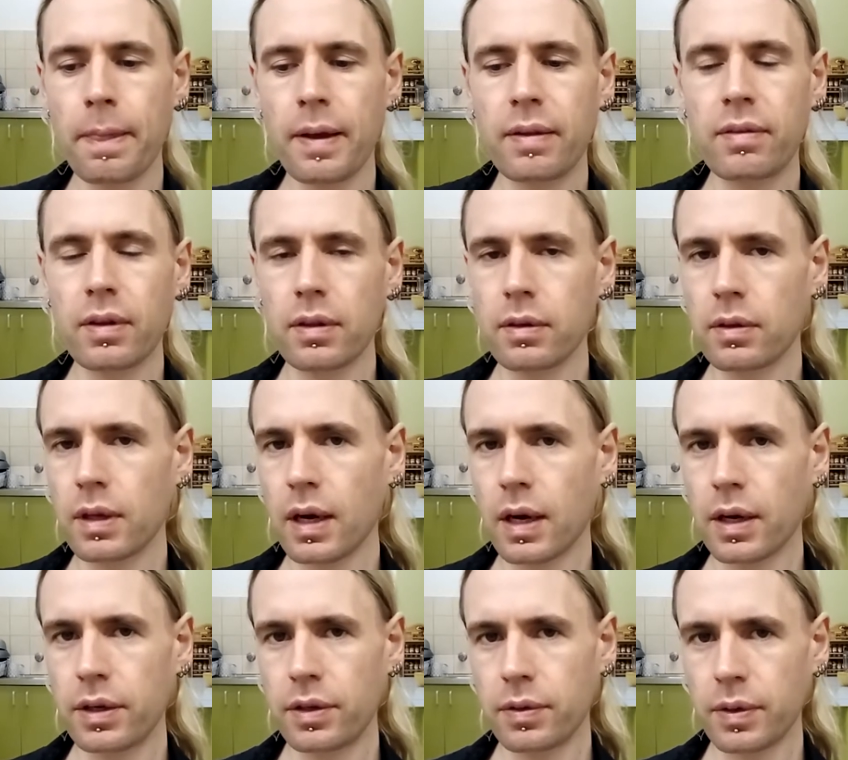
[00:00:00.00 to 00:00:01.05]
a little
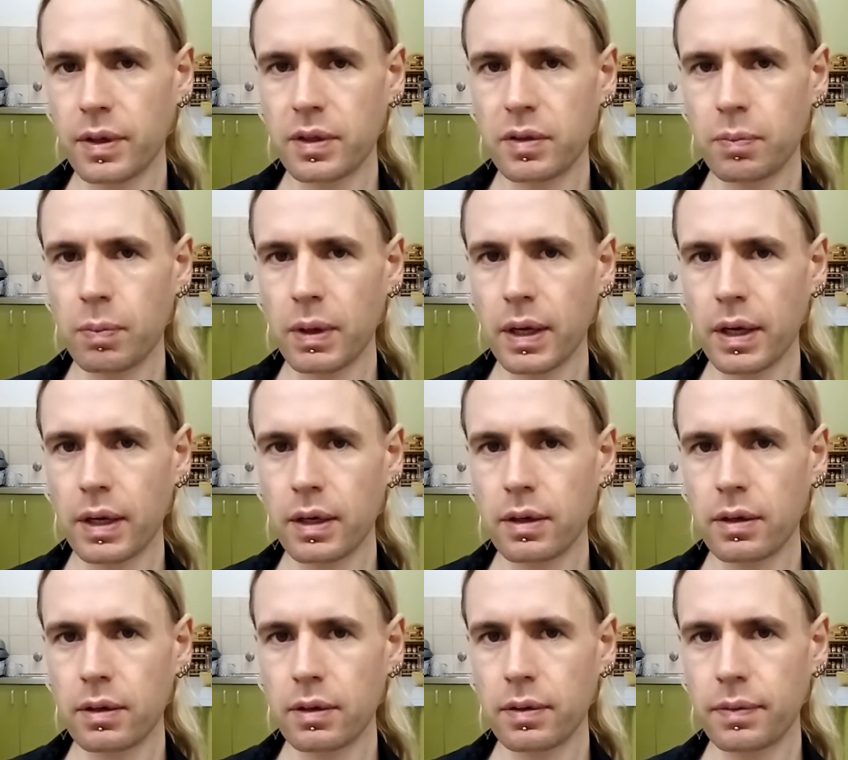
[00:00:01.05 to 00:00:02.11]
hard to explain